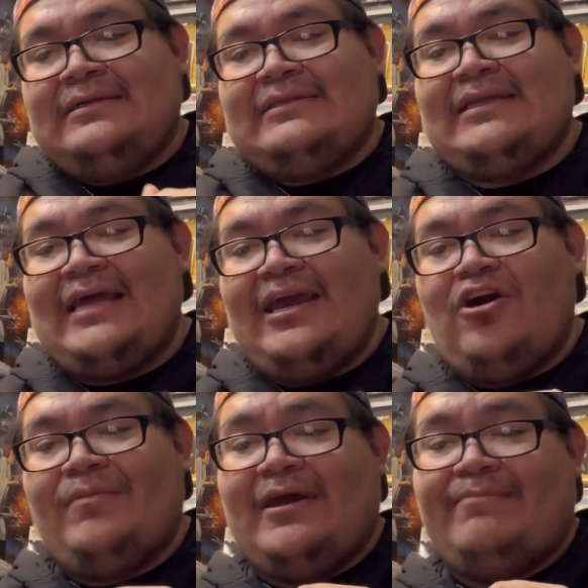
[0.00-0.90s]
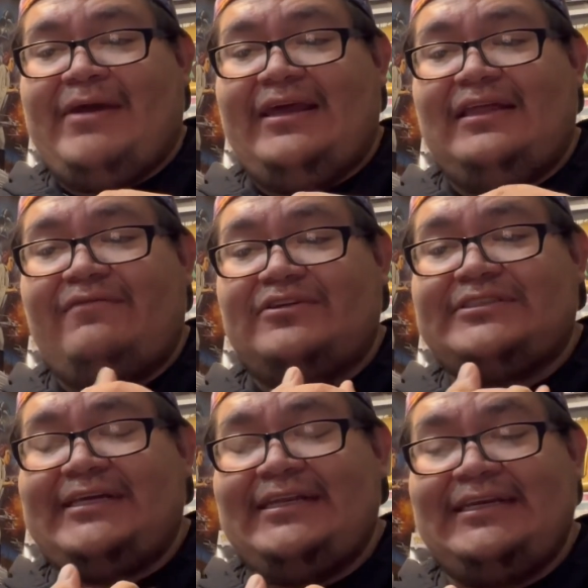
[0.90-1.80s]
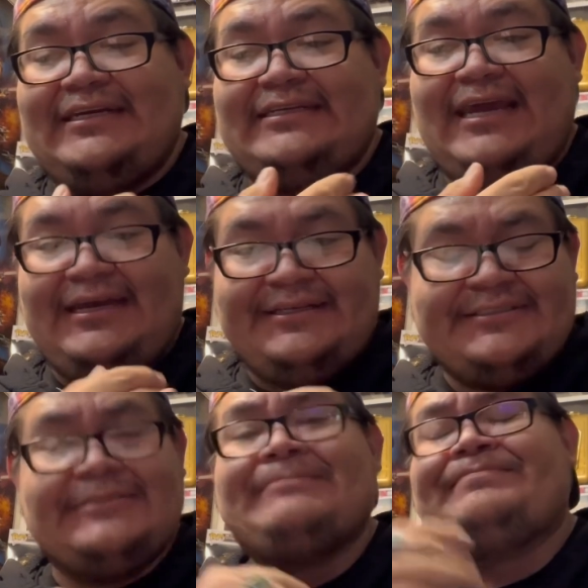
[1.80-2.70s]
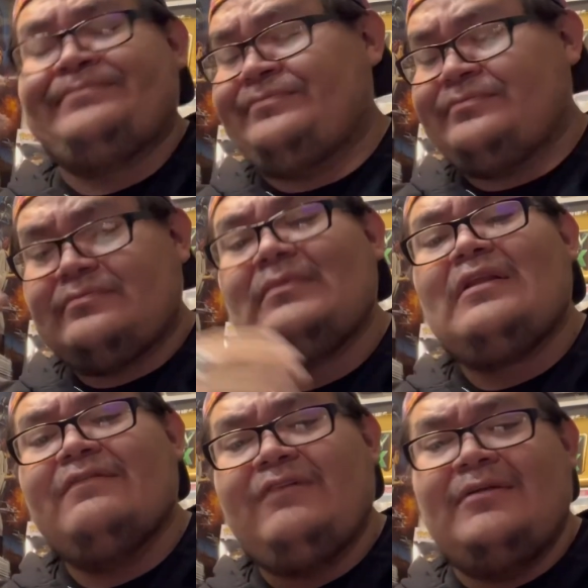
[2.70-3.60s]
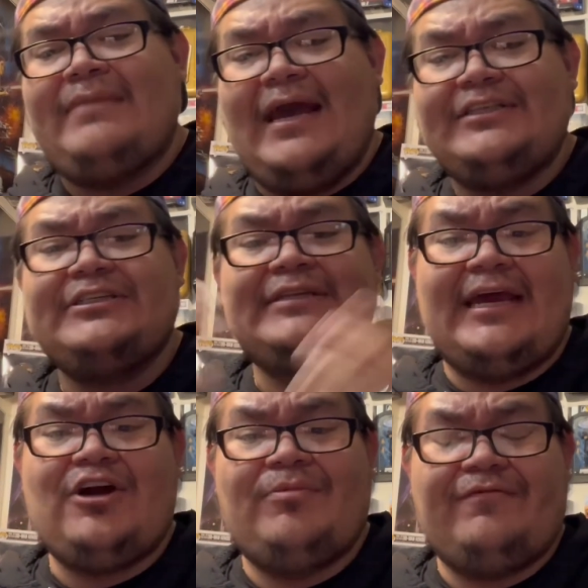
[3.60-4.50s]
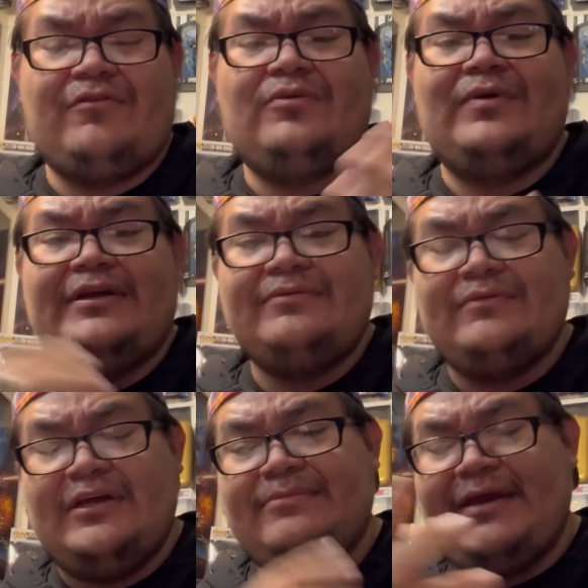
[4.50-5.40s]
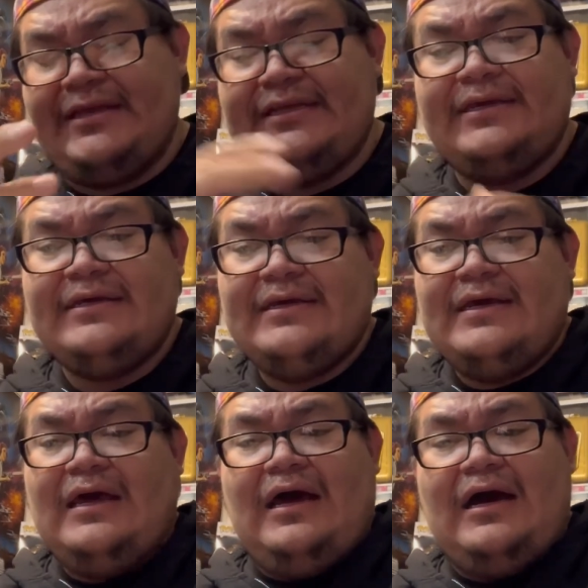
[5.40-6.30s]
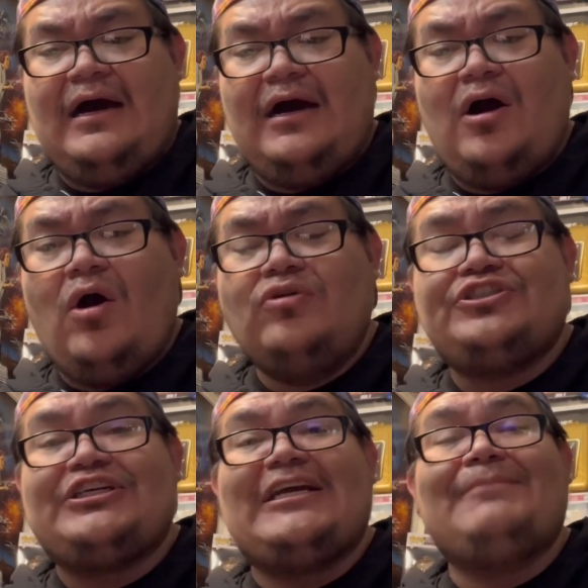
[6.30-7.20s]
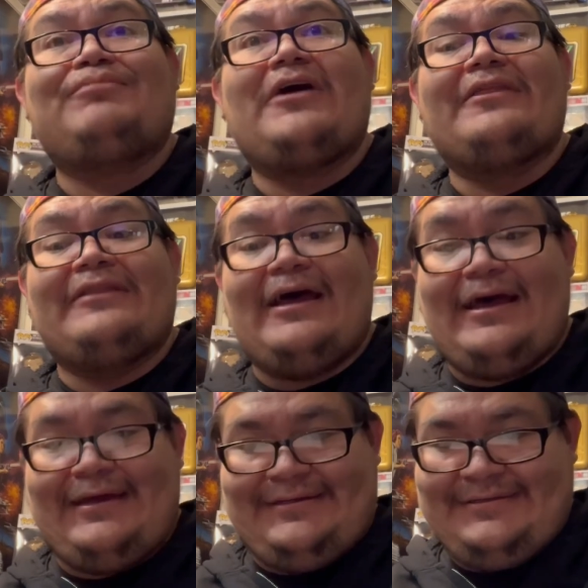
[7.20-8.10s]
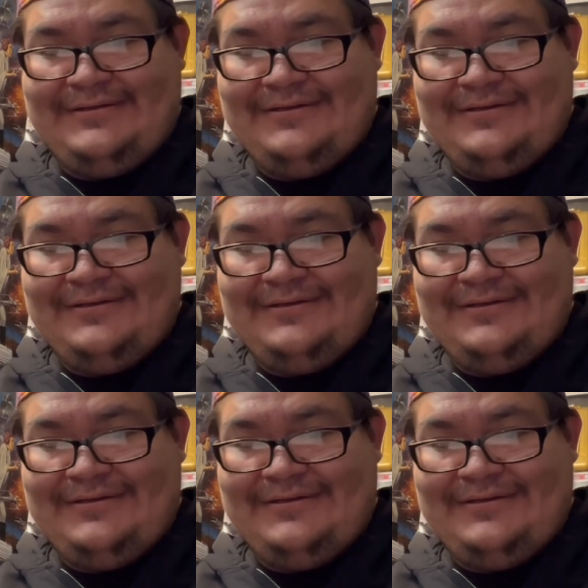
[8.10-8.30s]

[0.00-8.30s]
Then Naomi and Bailey versus Indy and Candace. Fun match. Naomi for the win and Bailey. OG Bloodline.